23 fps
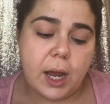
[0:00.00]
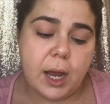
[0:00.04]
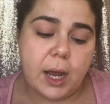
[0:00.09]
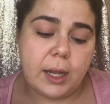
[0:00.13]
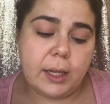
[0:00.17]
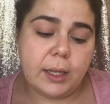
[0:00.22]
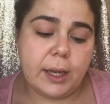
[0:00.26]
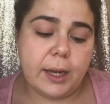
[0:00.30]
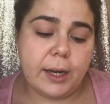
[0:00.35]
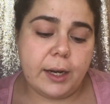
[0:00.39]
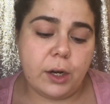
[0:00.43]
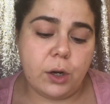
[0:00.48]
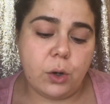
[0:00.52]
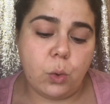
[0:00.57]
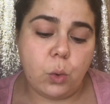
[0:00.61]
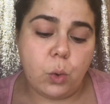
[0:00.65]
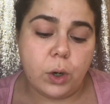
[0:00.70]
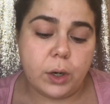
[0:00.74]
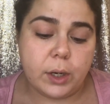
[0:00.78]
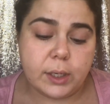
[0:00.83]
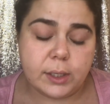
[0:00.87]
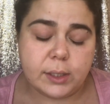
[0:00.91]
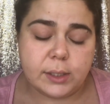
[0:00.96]
highlighter,
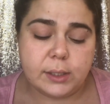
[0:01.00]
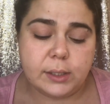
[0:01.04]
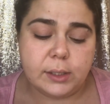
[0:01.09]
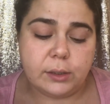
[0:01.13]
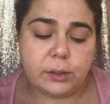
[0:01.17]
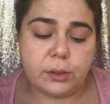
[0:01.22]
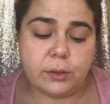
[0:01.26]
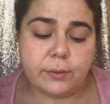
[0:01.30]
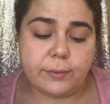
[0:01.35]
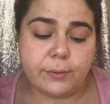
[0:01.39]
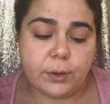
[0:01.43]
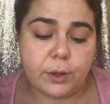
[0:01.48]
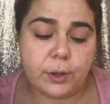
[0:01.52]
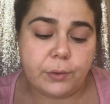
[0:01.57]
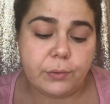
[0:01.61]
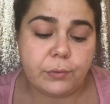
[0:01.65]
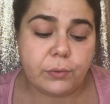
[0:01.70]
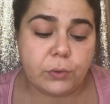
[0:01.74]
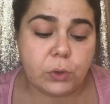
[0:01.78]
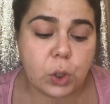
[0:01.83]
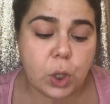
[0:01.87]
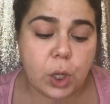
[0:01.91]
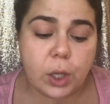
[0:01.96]
or concealer for a
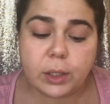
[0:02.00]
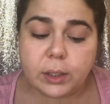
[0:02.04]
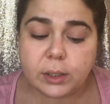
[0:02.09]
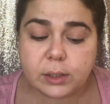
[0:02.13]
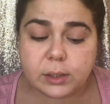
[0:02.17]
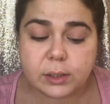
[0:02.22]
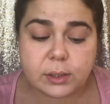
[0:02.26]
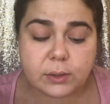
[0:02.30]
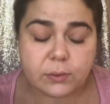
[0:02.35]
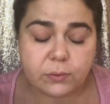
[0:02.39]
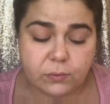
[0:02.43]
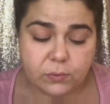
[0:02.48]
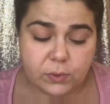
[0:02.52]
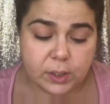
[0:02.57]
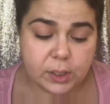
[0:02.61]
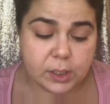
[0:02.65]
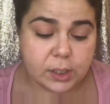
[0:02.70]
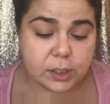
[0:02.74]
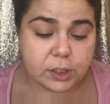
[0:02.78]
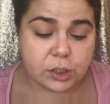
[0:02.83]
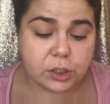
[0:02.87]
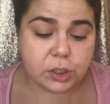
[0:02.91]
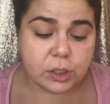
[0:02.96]
flawless
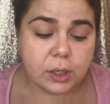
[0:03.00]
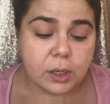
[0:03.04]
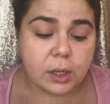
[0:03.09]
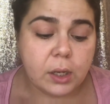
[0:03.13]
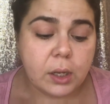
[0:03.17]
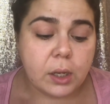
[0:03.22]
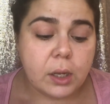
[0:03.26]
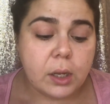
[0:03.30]
finish.